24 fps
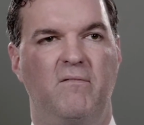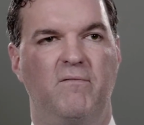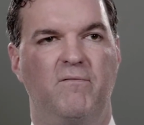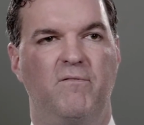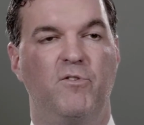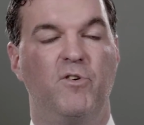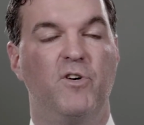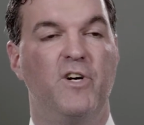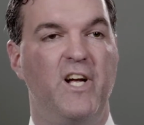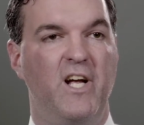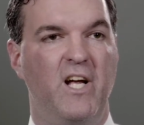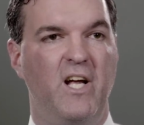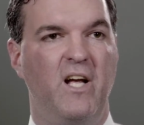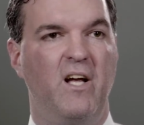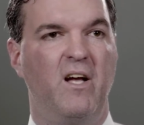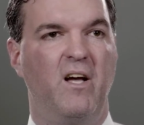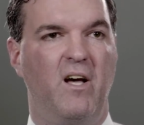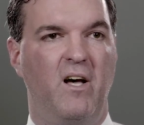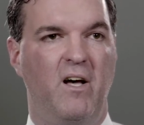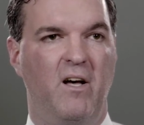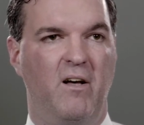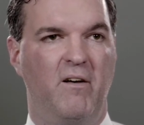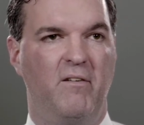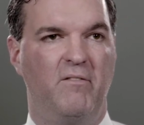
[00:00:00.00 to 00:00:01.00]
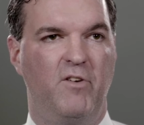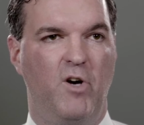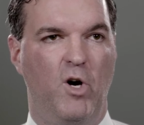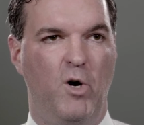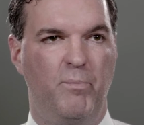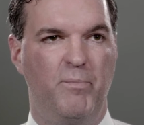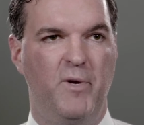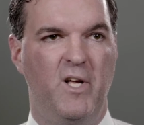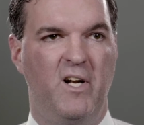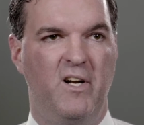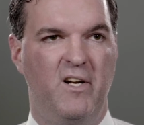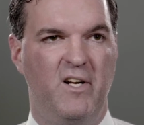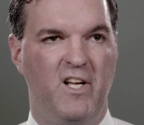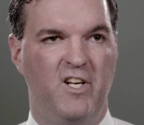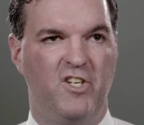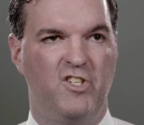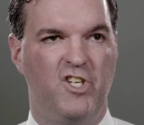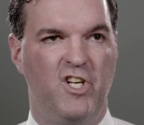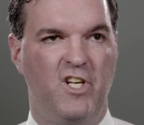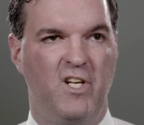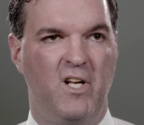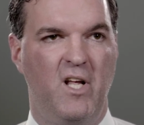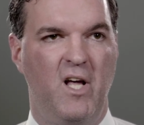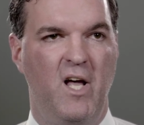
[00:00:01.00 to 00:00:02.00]
free of opiate
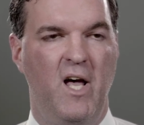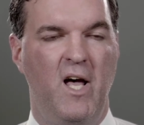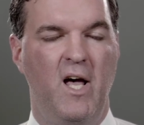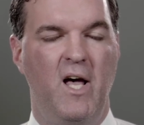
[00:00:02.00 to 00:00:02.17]
addiction,